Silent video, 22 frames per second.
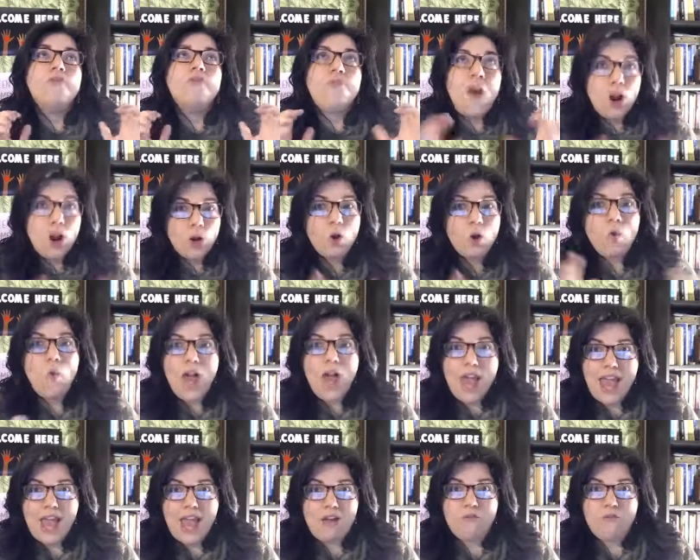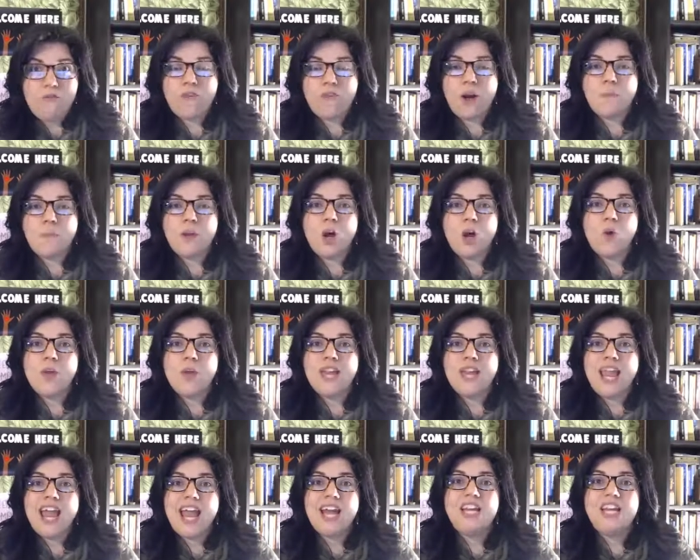far away from
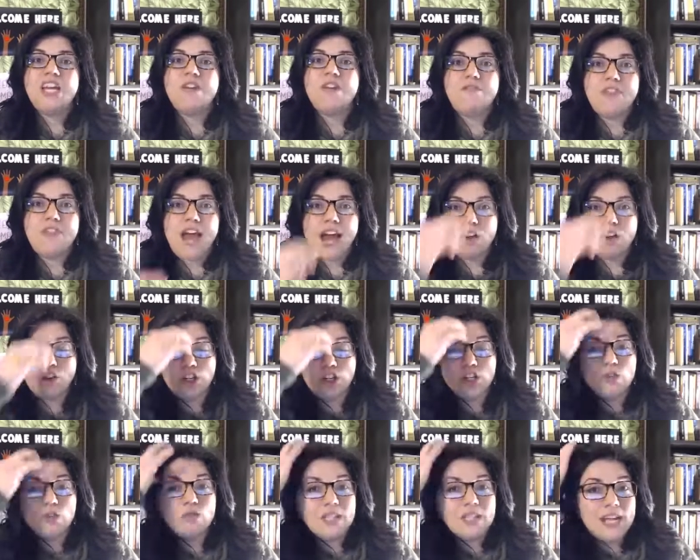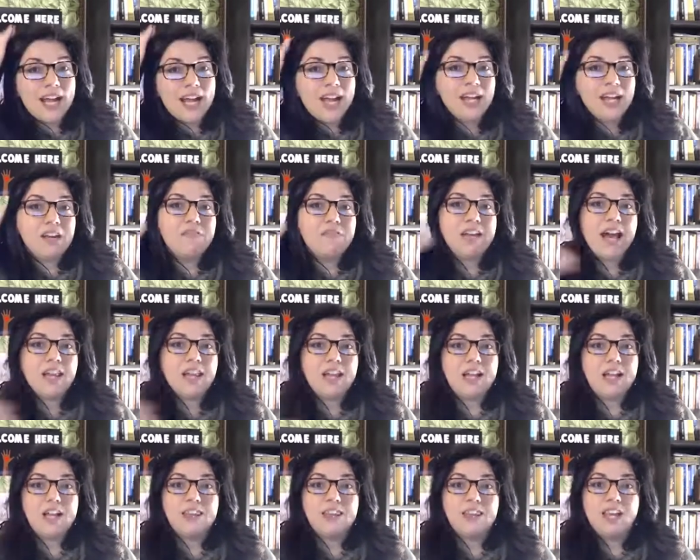knowing any of that or using any of that
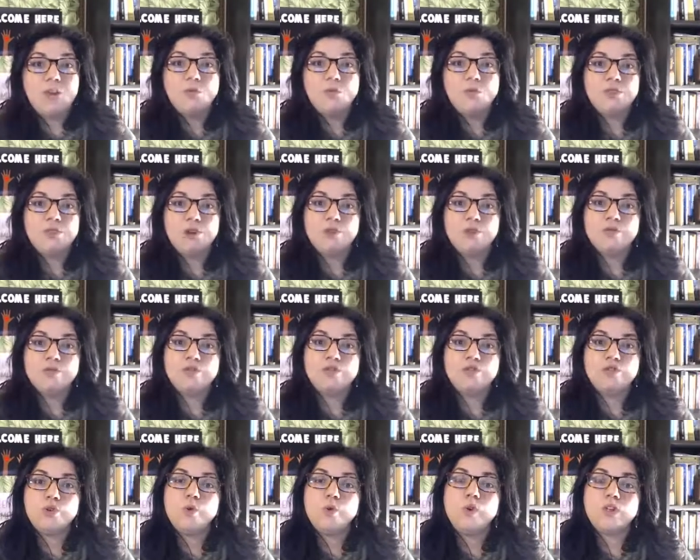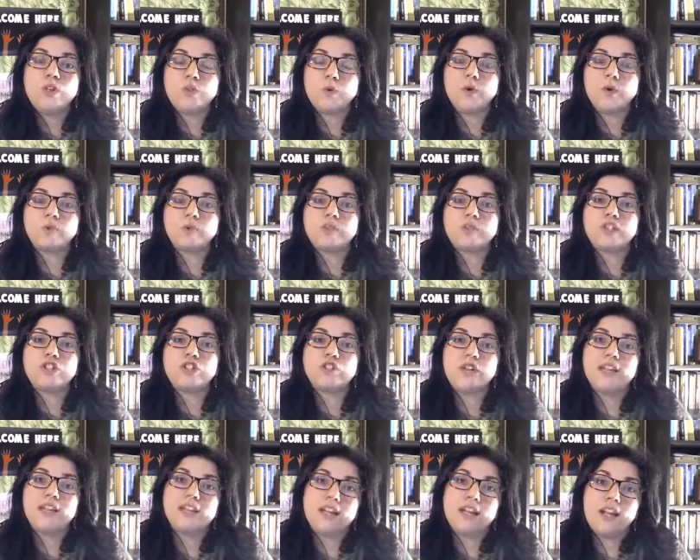that they those tools were
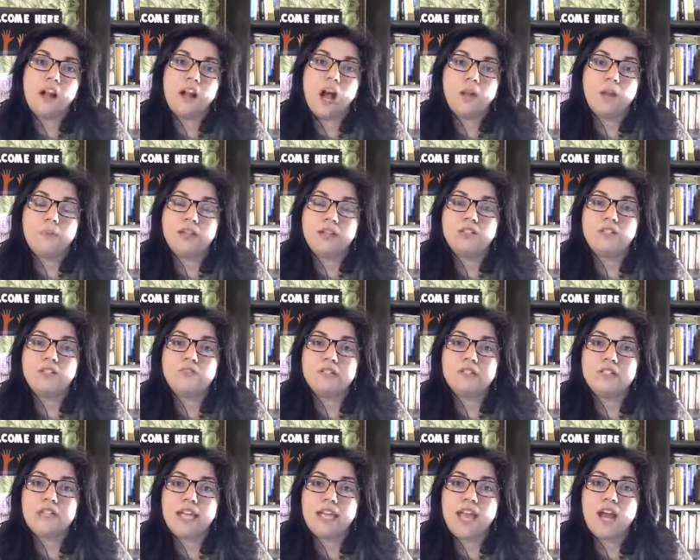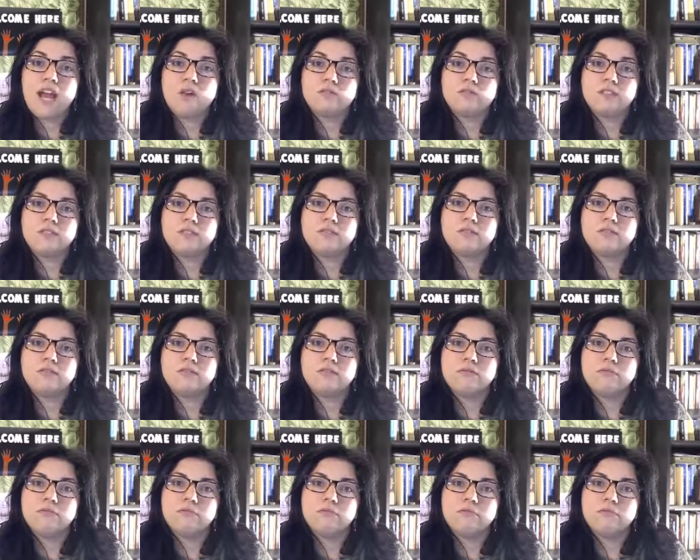restricted on my students accounts
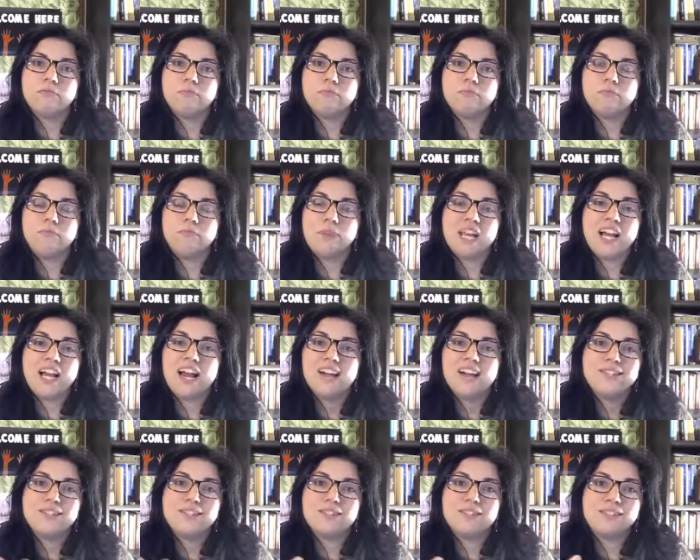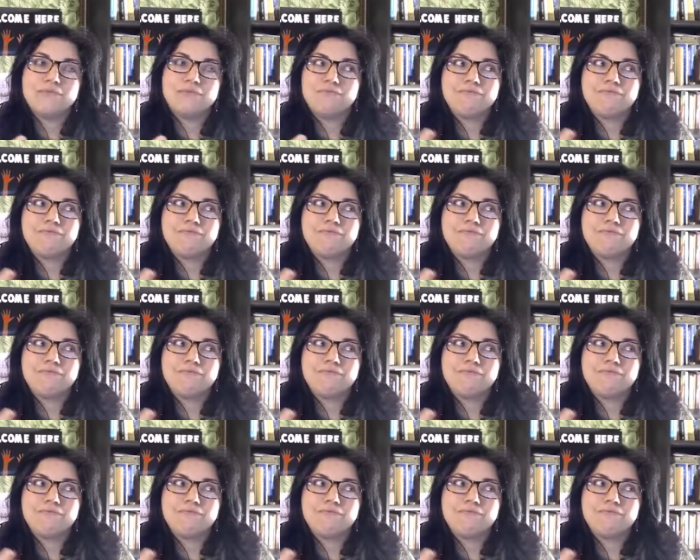because